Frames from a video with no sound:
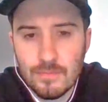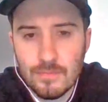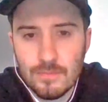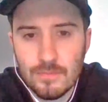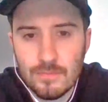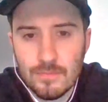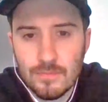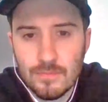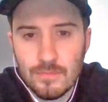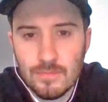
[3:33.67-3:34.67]

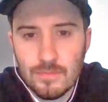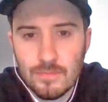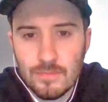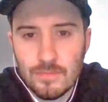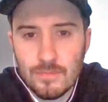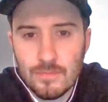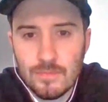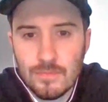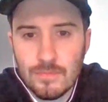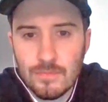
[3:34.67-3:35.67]

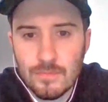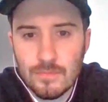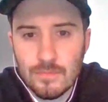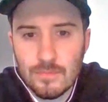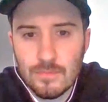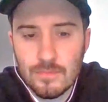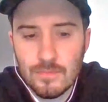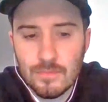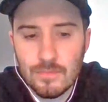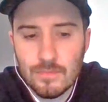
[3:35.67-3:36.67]

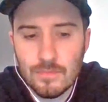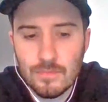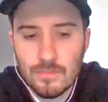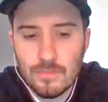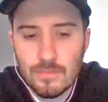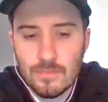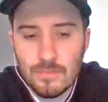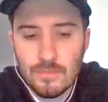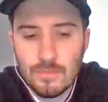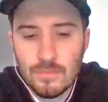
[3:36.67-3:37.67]

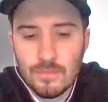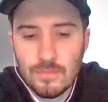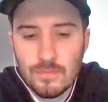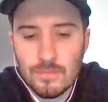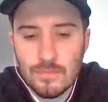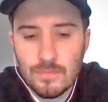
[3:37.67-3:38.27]
(silent)